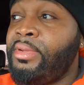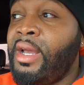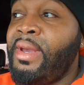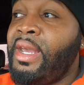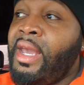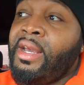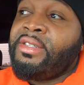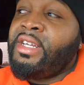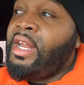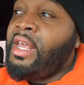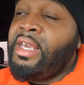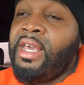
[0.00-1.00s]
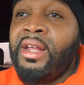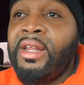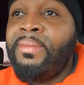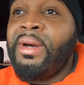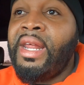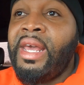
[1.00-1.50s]
I mean, I ain't gonna say they kill
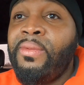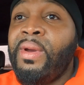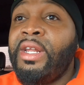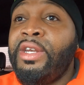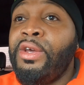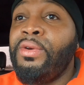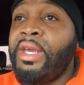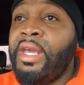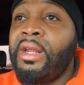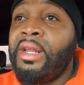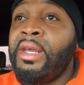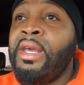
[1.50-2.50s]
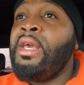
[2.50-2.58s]
it, but they really do kill it,